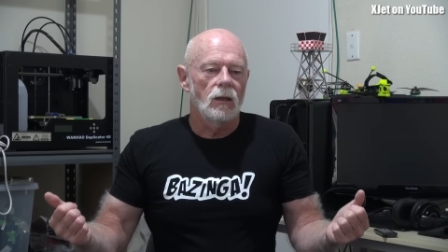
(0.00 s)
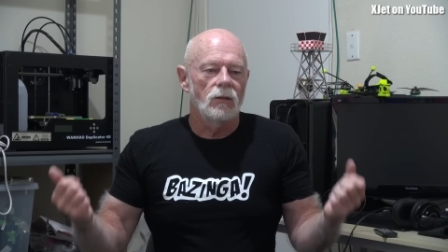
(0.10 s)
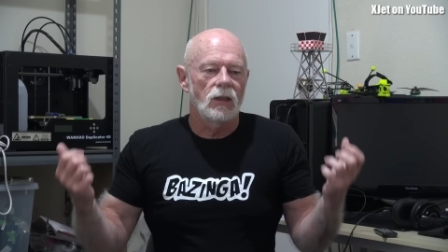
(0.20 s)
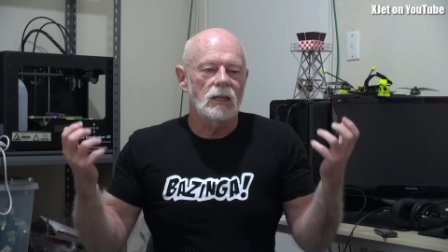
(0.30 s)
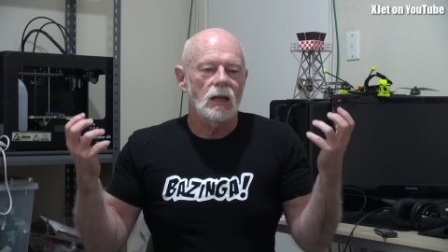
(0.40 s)

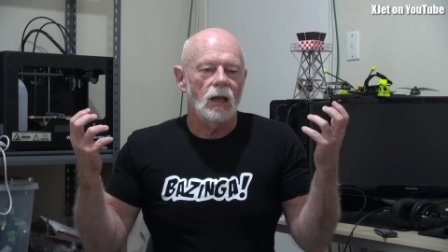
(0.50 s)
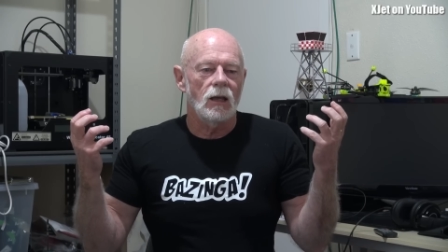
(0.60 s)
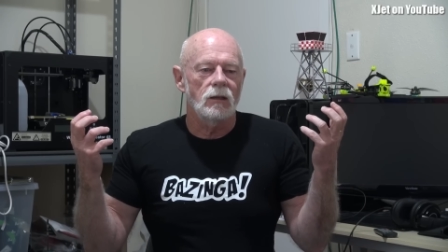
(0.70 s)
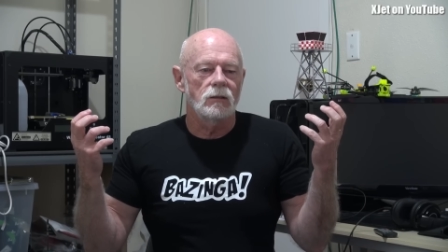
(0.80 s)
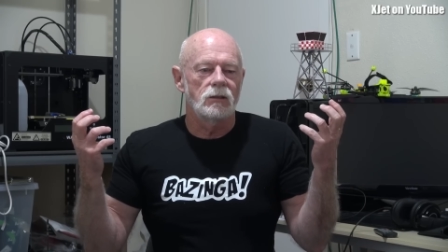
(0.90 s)
The
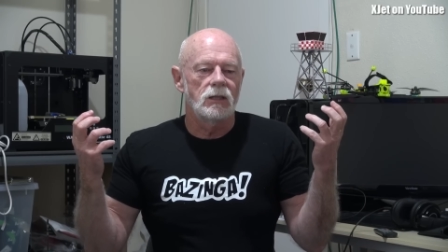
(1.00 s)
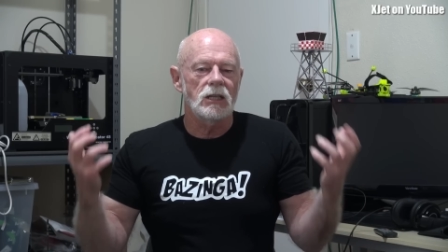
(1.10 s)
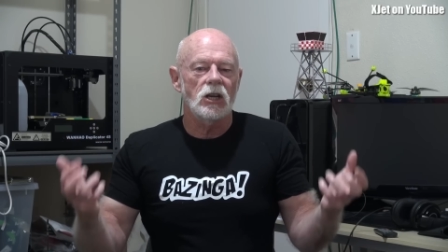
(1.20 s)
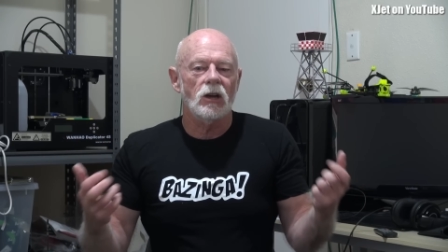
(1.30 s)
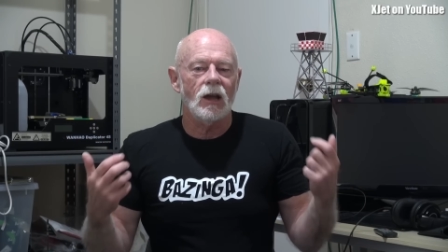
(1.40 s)

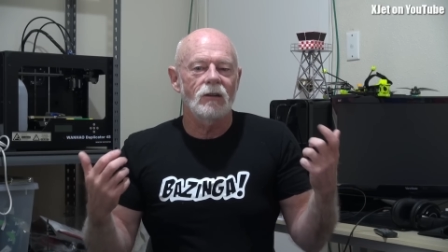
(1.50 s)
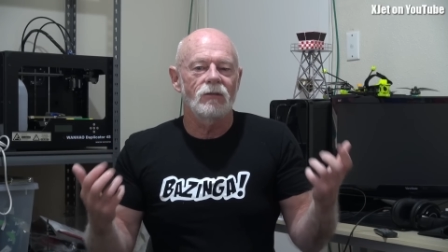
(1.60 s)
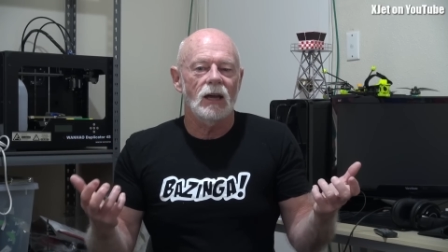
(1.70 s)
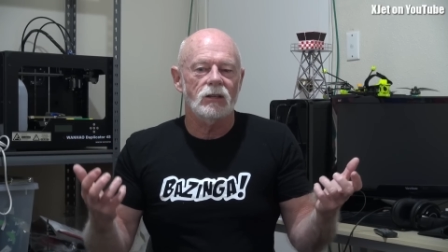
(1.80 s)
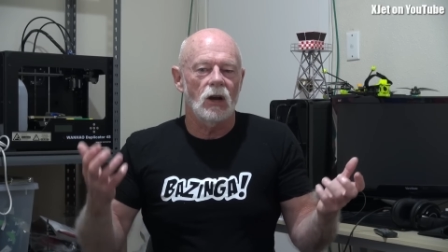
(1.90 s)
DJI
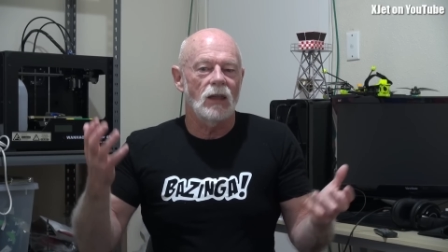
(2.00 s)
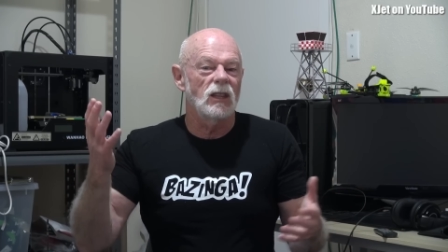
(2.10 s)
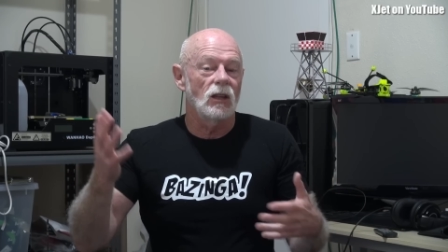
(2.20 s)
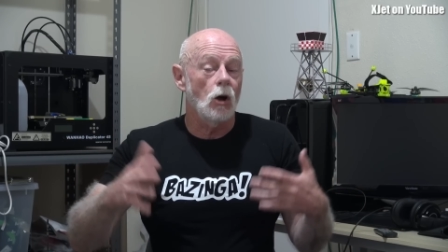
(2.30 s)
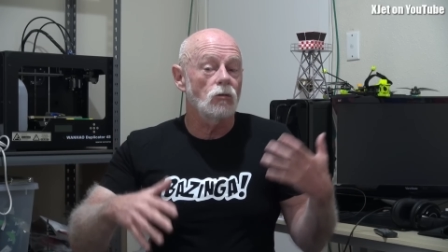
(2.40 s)
Avata and
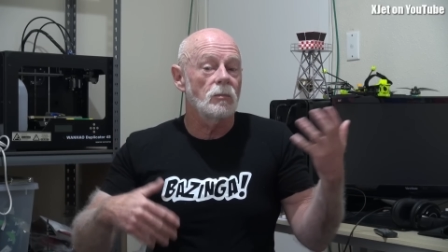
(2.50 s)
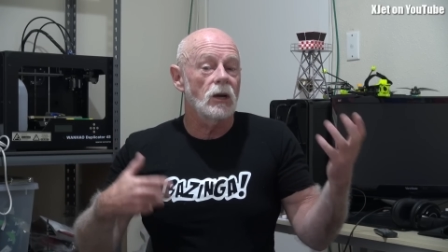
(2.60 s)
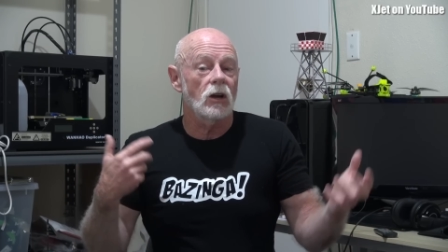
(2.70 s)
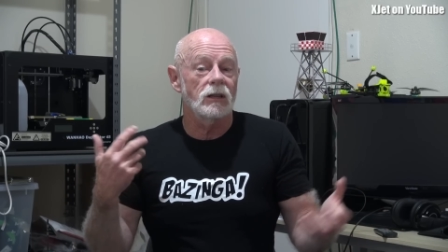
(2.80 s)
the whole remote